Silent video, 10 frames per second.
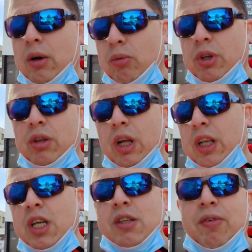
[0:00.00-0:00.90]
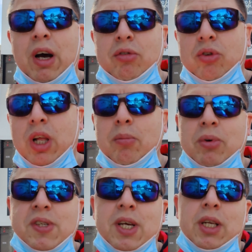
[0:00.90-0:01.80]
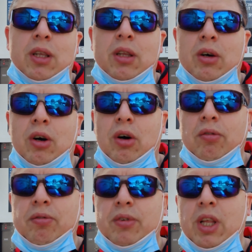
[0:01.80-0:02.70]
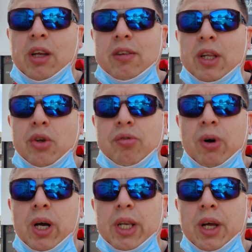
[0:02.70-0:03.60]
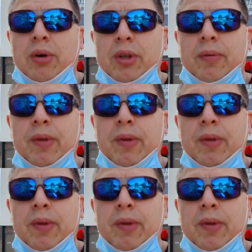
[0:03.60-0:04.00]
with at least 5 to 10% of things that you find out.